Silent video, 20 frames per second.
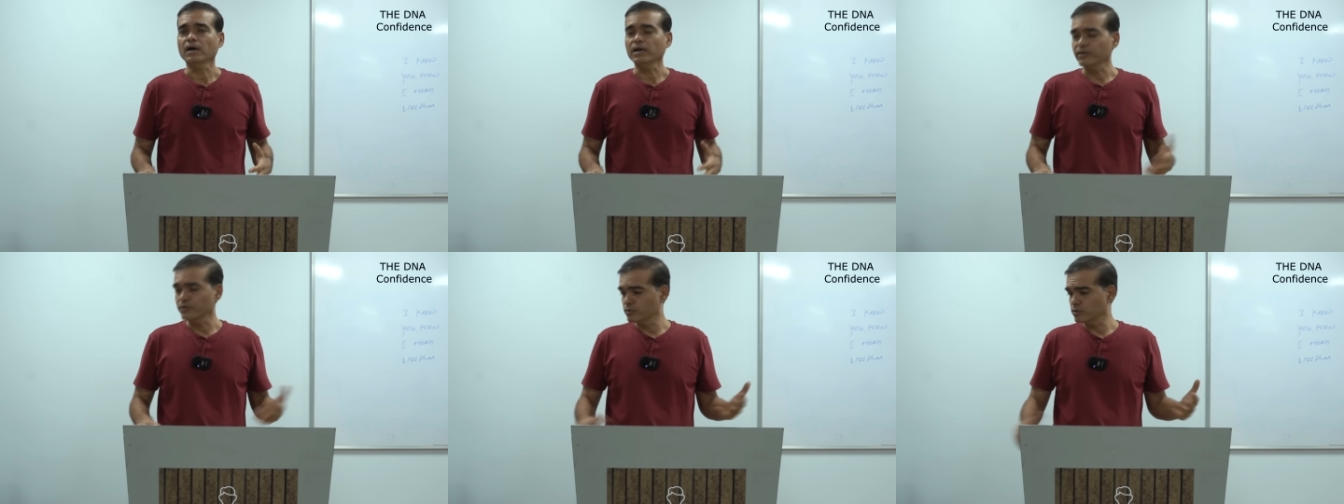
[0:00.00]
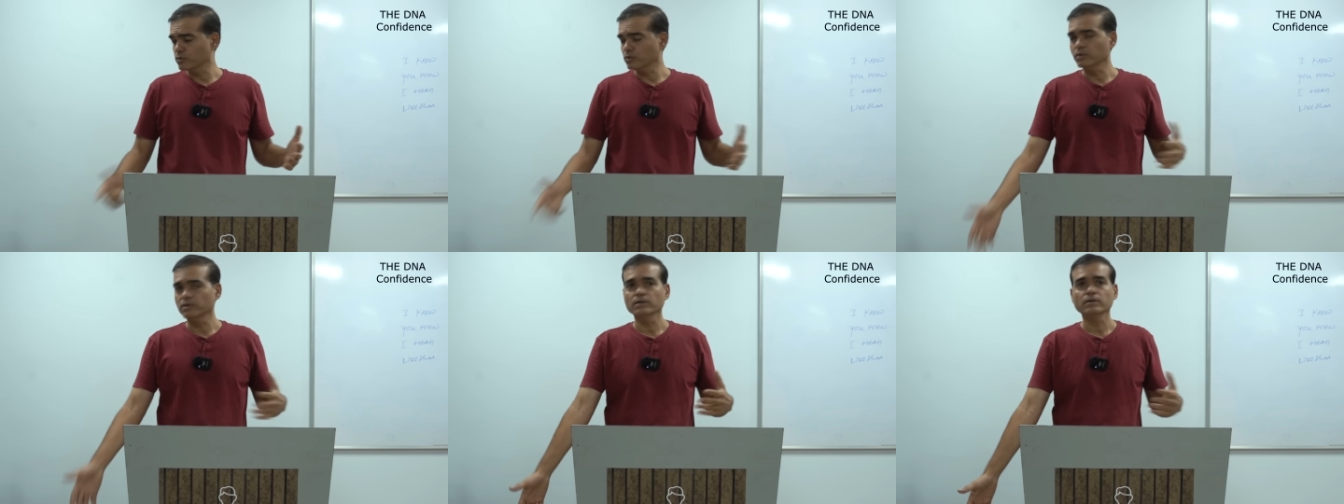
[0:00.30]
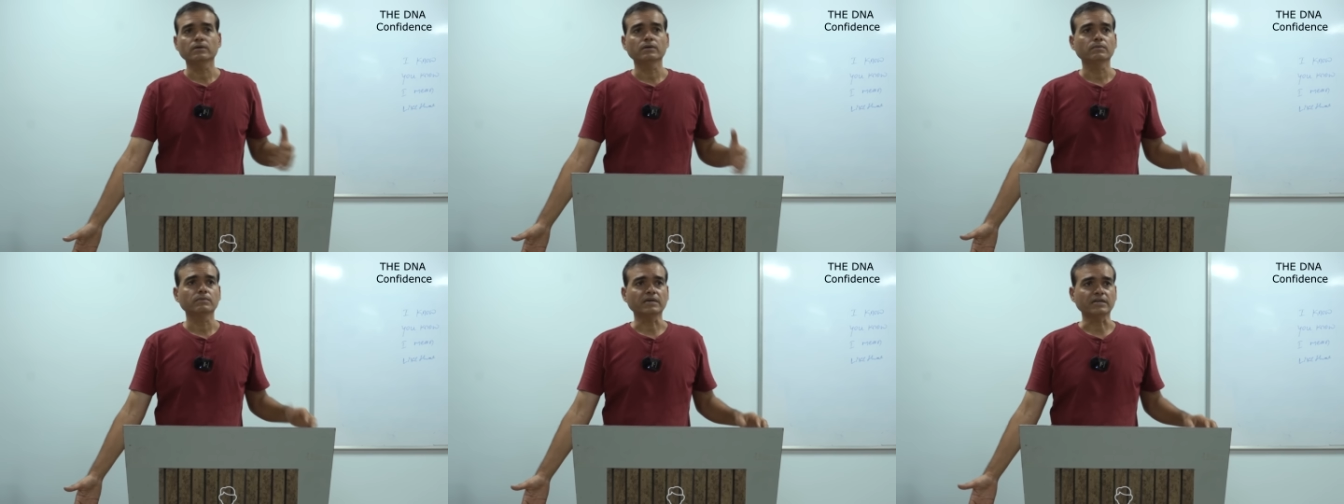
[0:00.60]
you know,
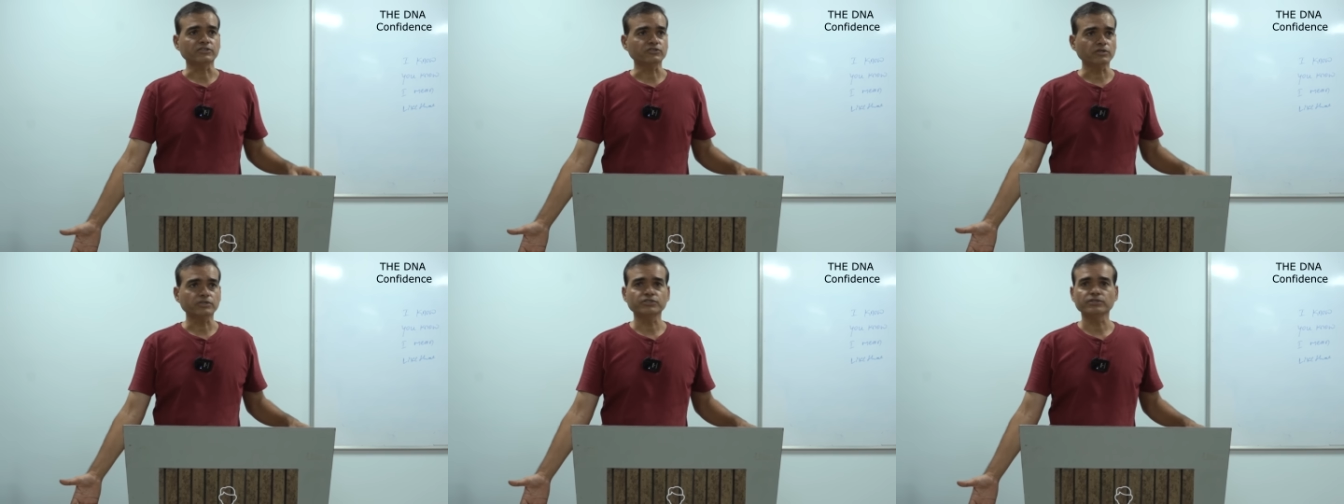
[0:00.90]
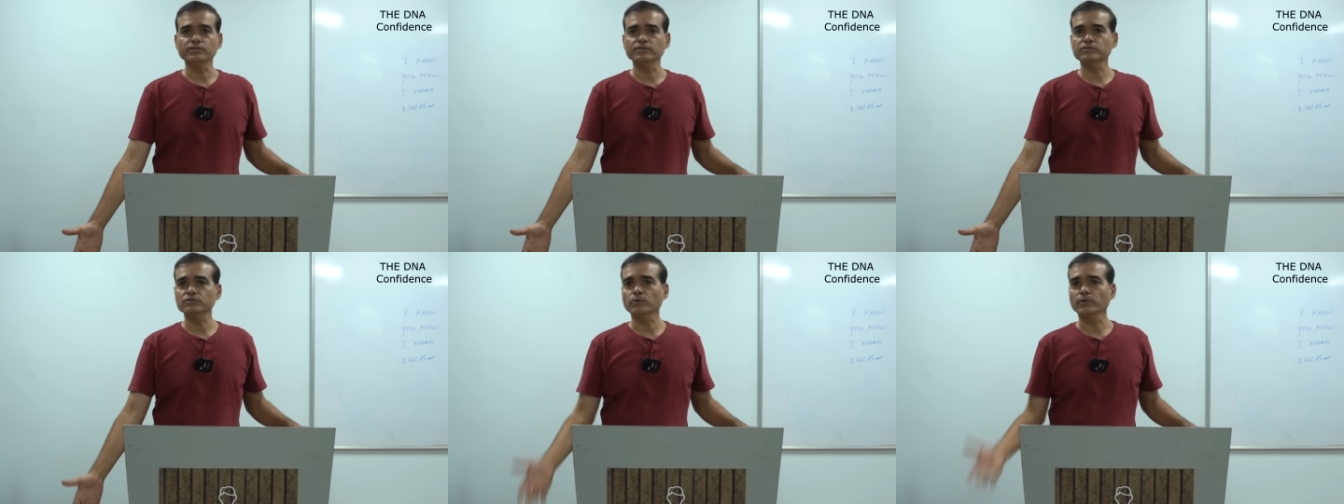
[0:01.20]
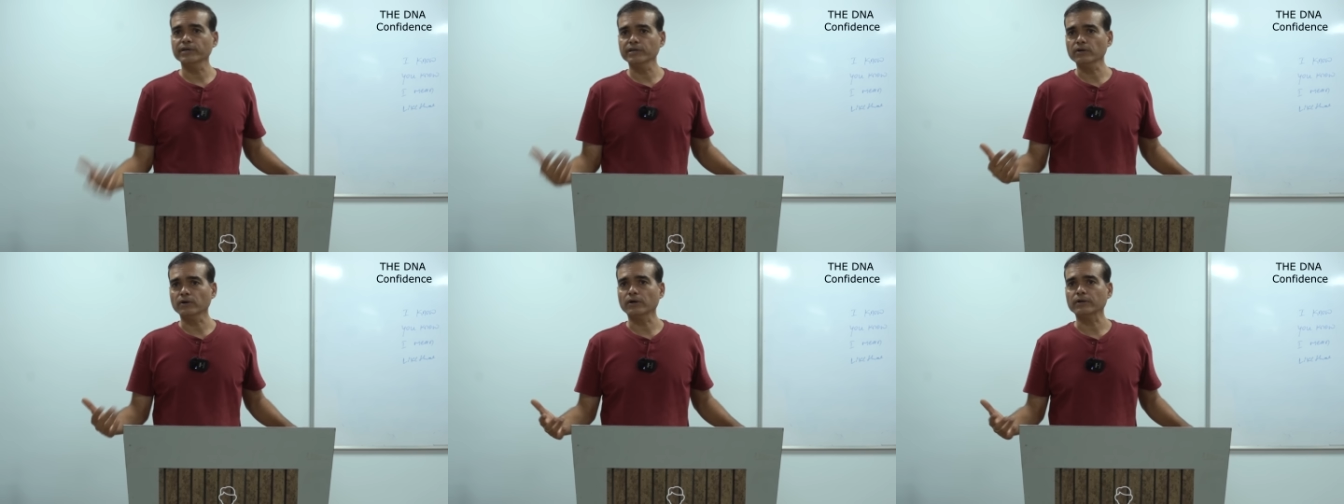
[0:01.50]
construction is
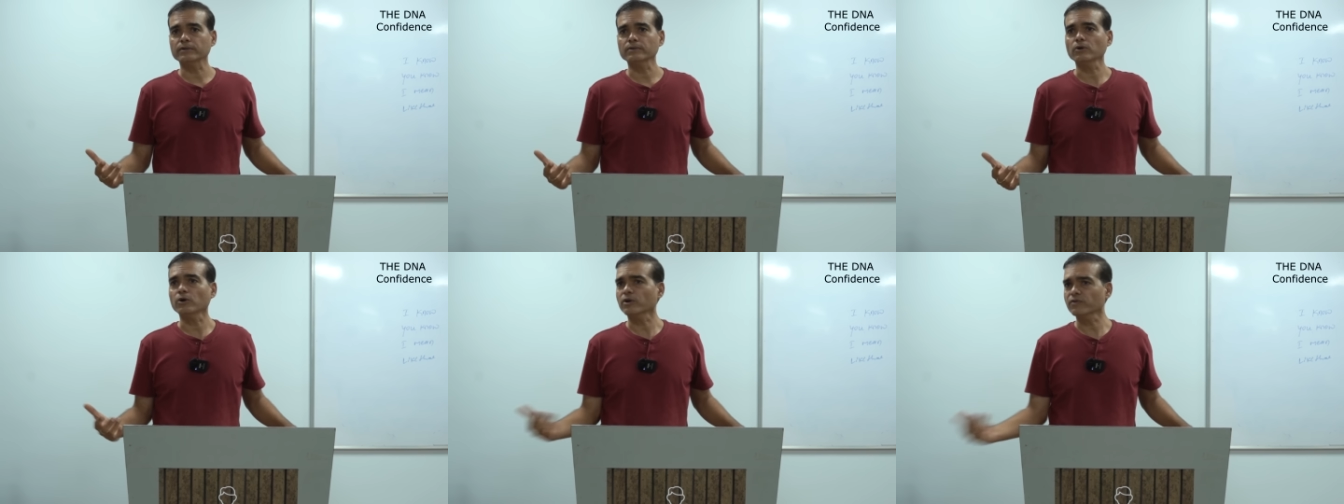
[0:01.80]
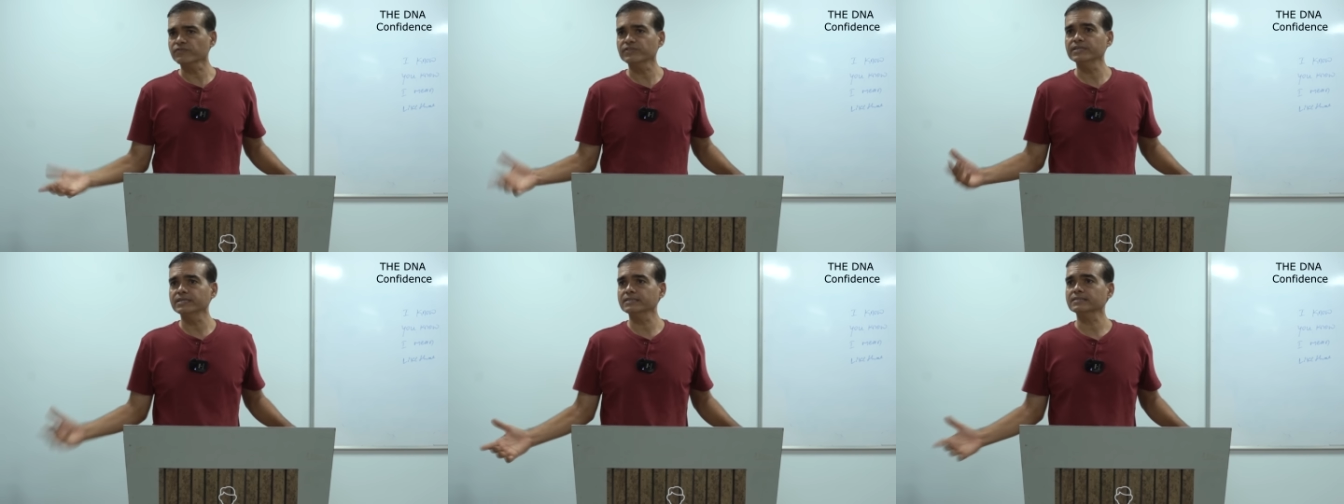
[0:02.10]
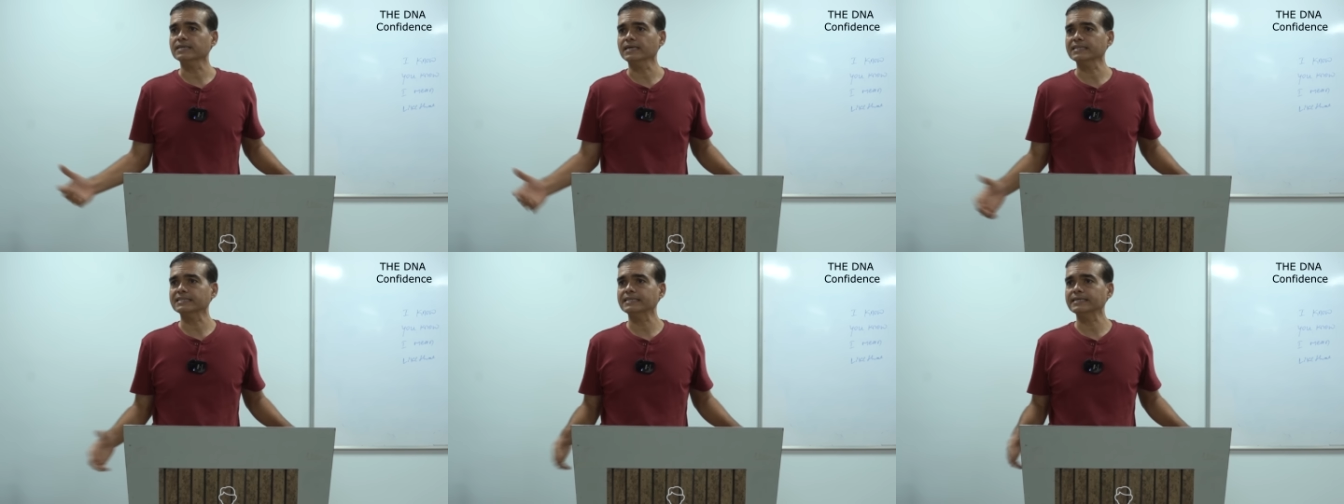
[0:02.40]
going on, A lot of
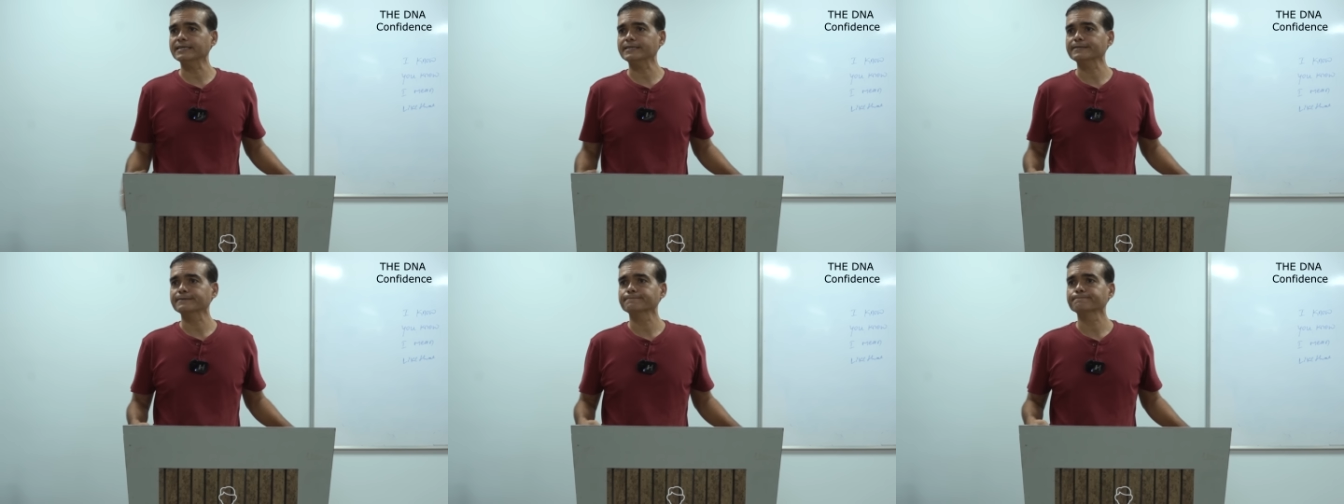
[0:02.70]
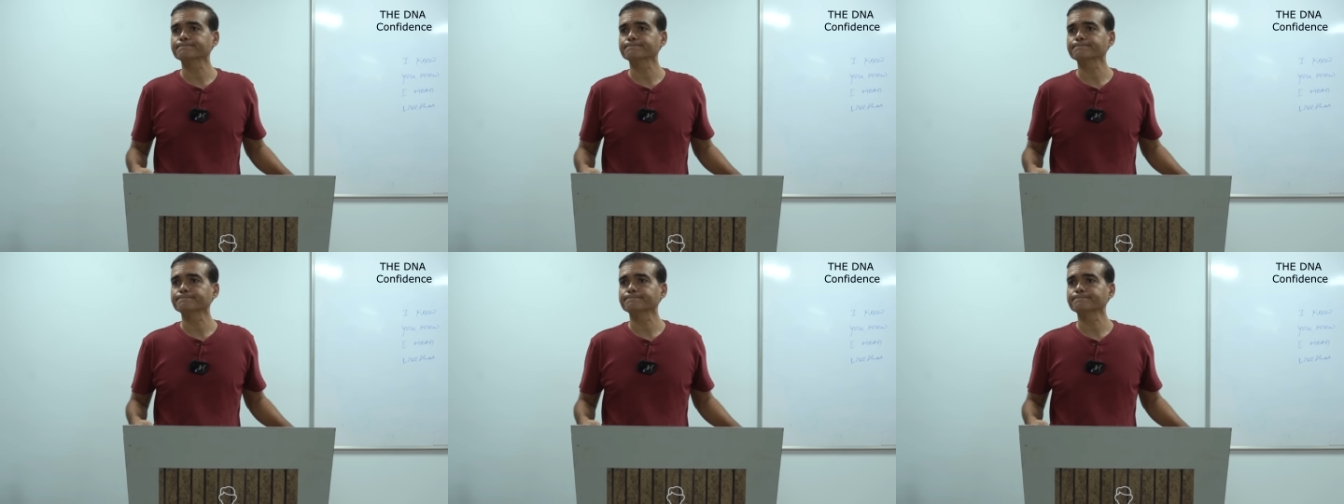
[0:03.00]
things are there.